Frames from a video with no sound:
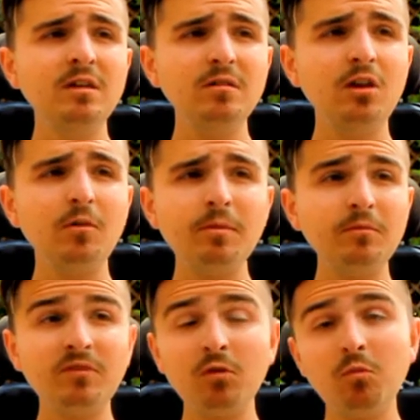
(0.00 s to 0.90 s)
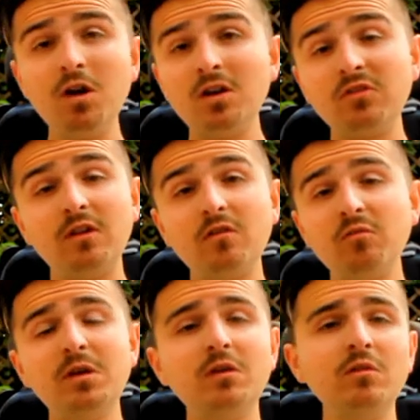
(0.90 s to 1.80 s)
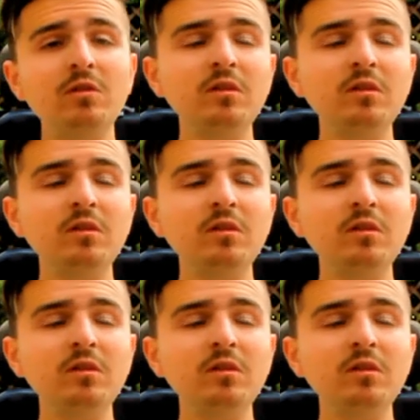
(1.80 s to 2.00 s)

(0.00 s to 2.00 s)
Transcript: A lot of people still work though as well.